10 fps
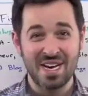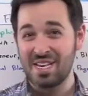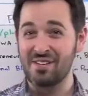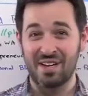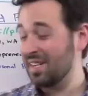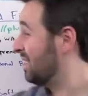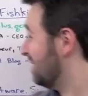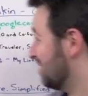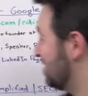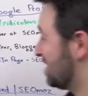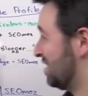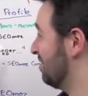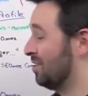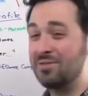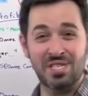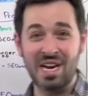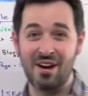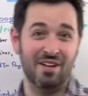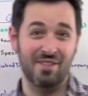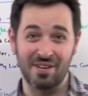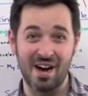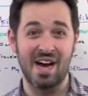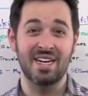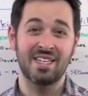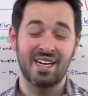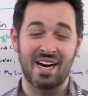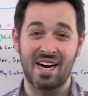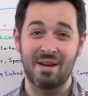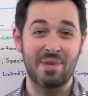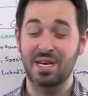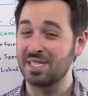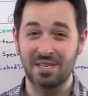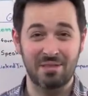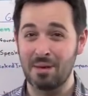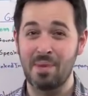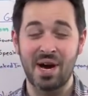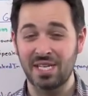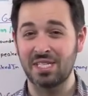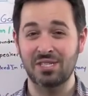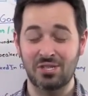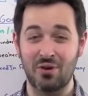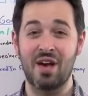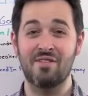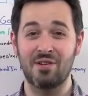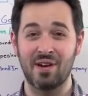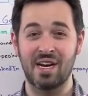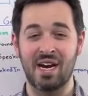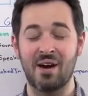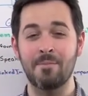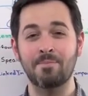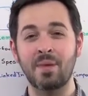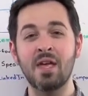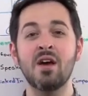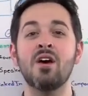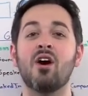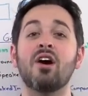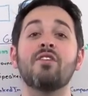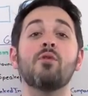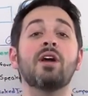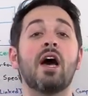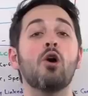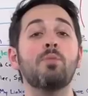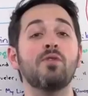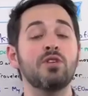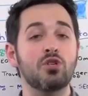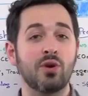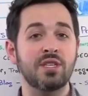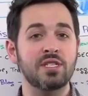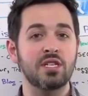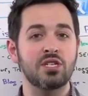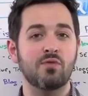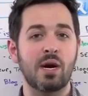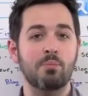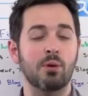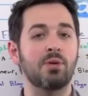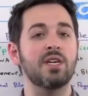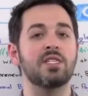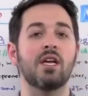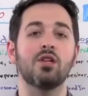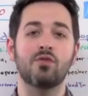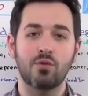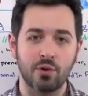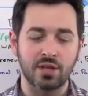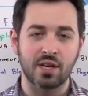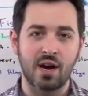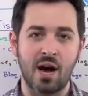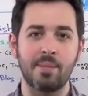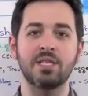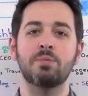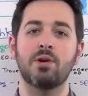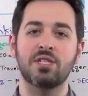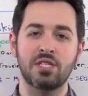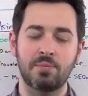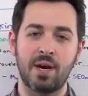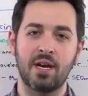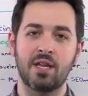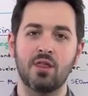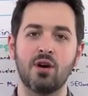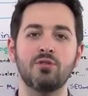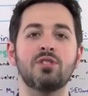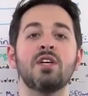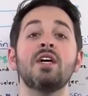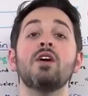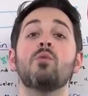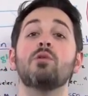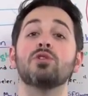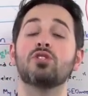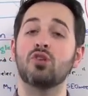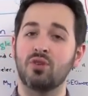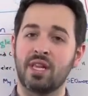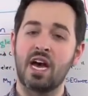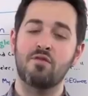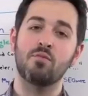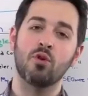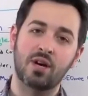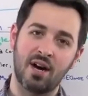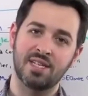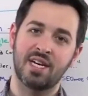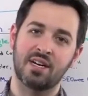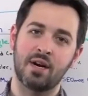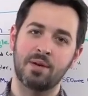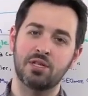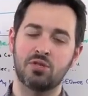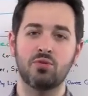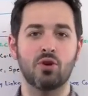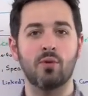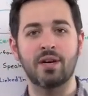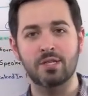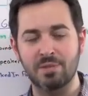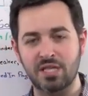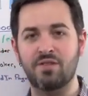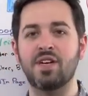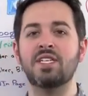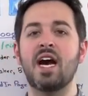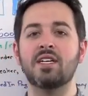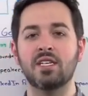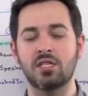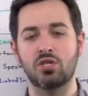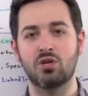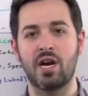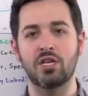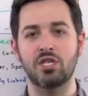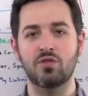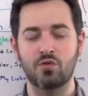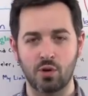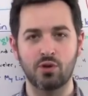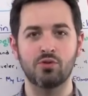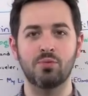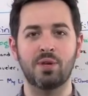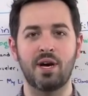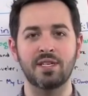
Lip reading: You're losing out if you're not, because the biasing's so heavy right now. All right, everyone, I hope you've enjoyed this edition of Whiteboard Plus. I look forward to the comments, participating in those. We will certainly have more content coming soon around specific tactics and strategies for Google+.